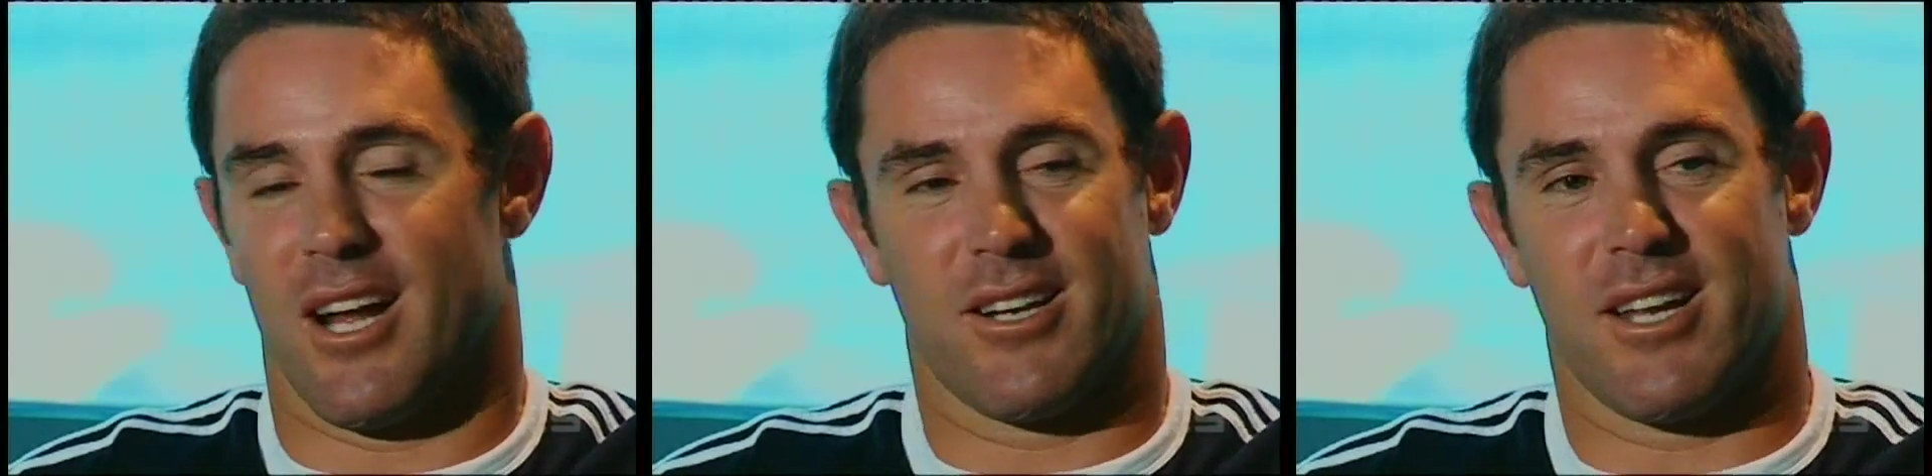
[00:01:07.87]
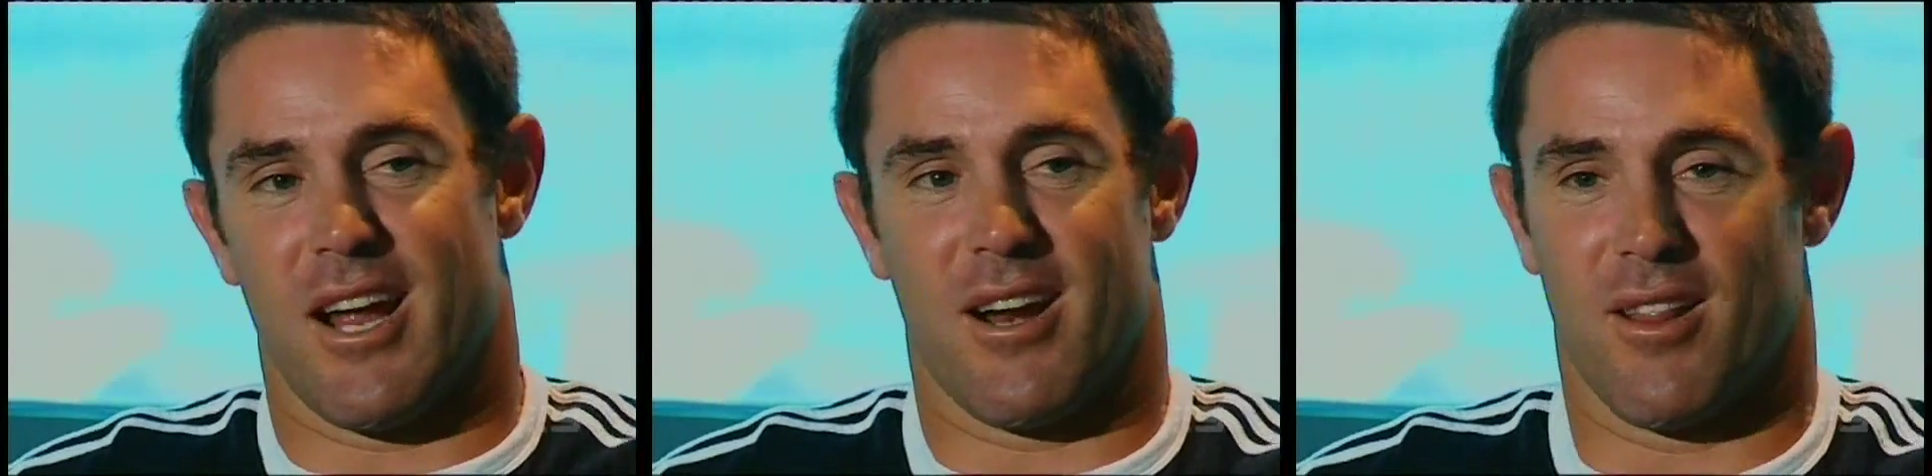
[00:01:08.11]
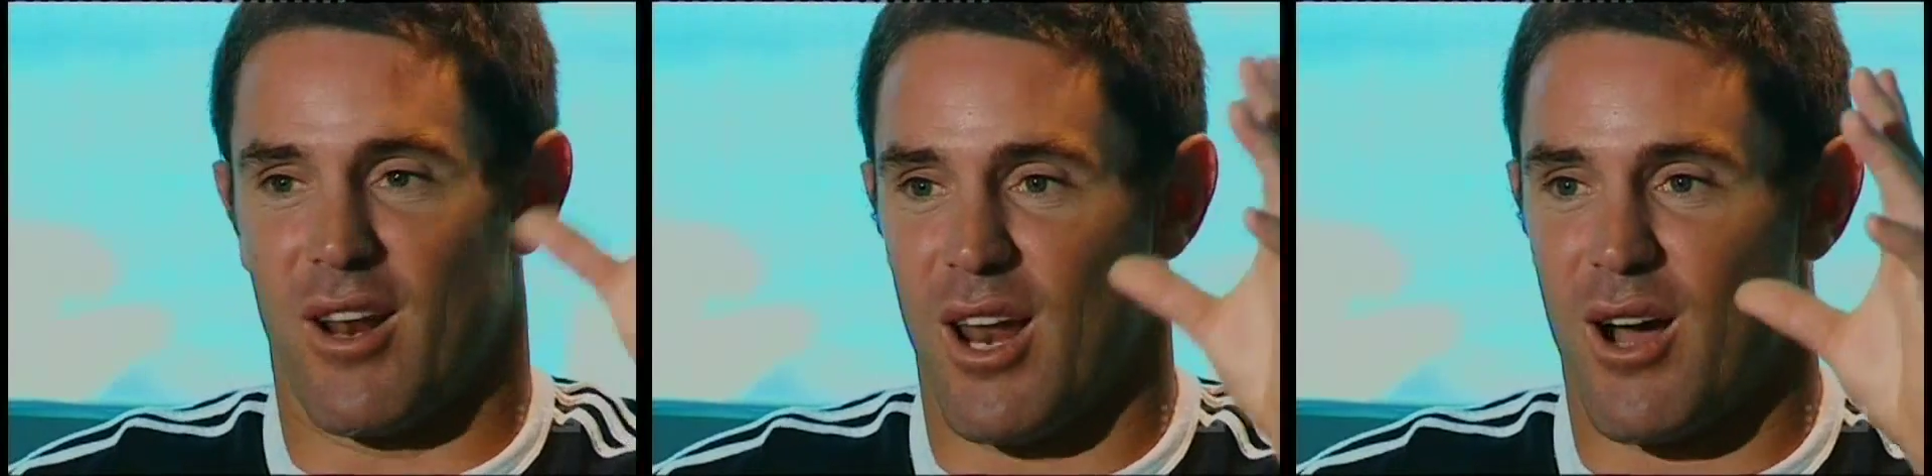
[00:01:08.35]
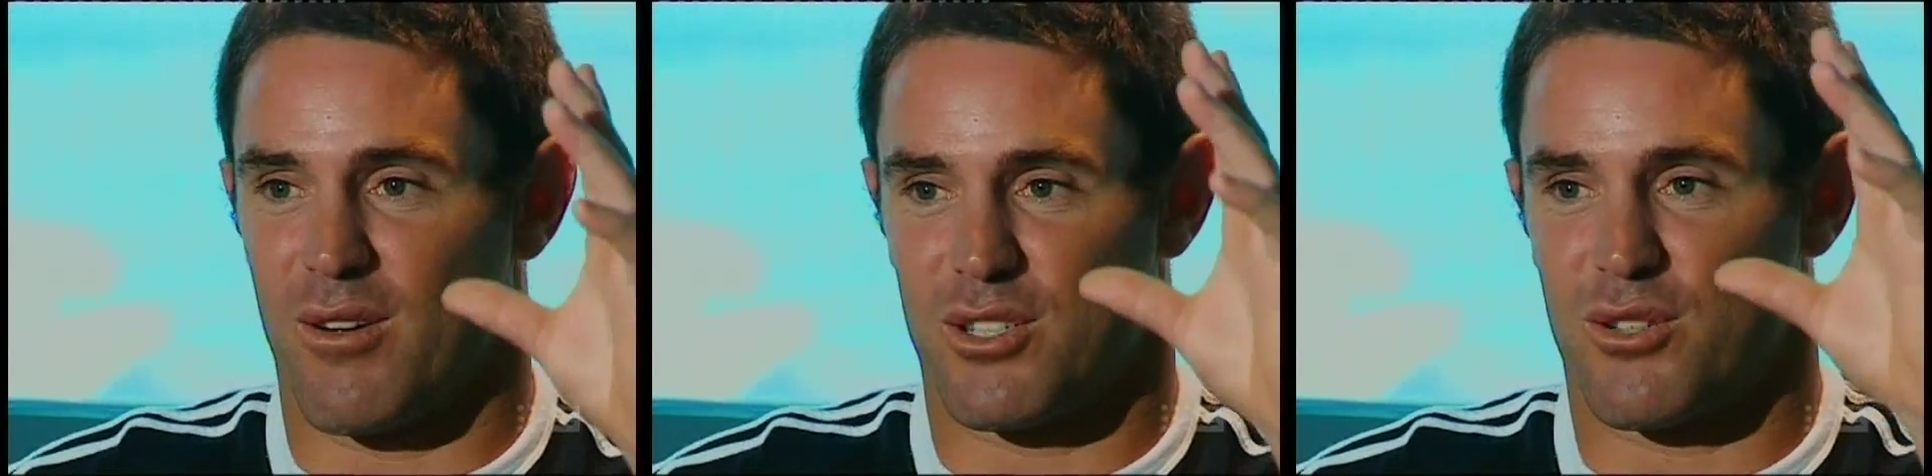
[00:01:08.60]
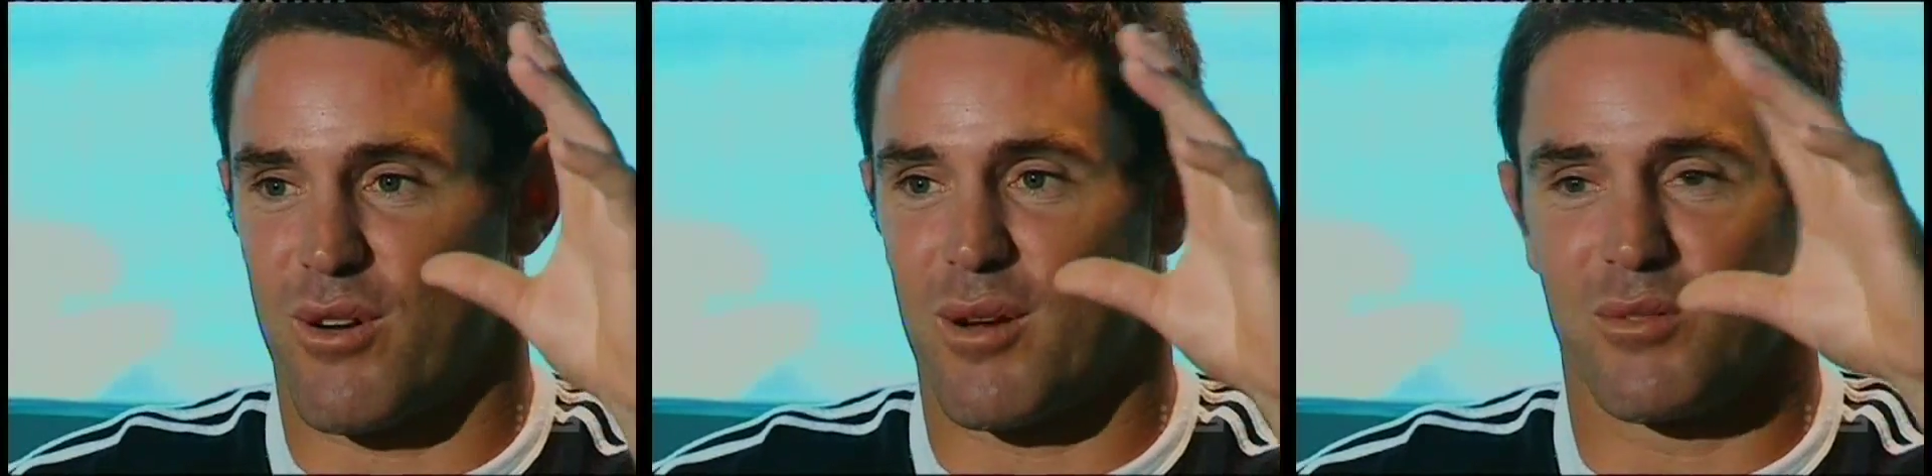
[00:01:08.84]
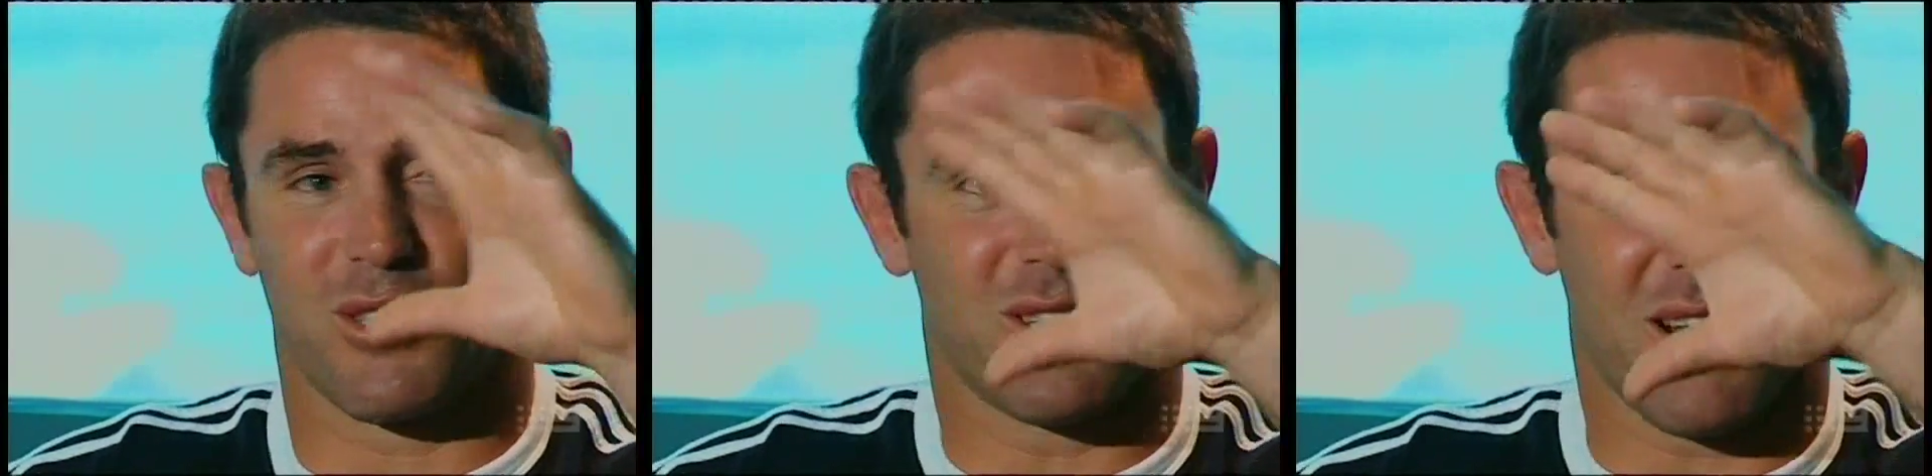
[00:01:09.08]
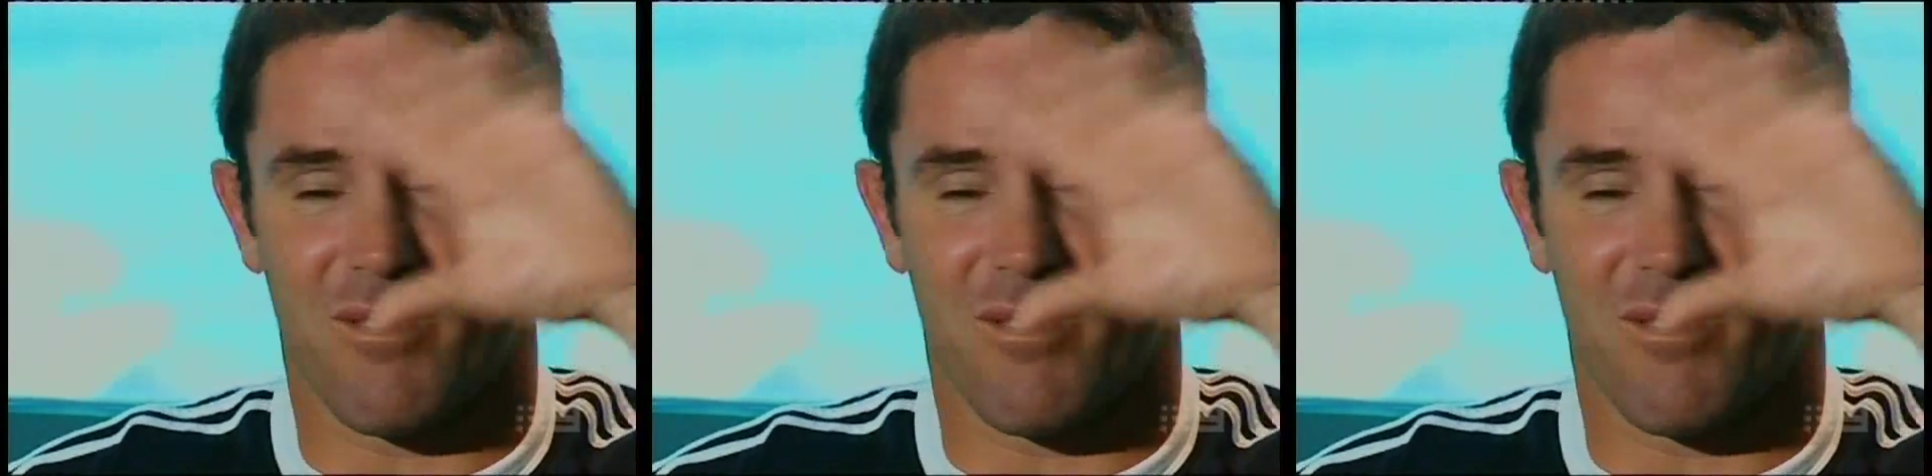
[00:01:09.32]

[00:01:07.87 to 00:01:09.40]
you know, down to the lowest shrubs,